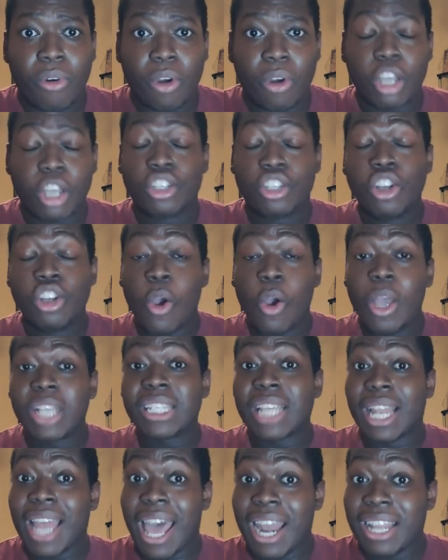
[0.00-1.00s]
because you know, it's
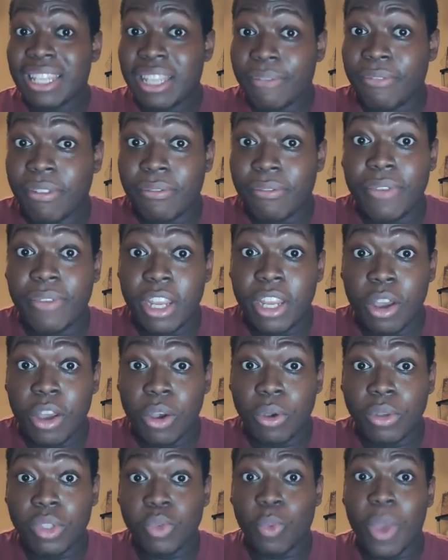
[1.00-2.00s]
a lot of different
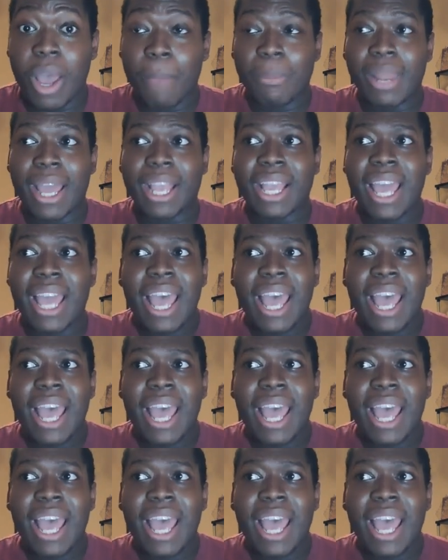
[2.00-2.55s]
videos where I'm like,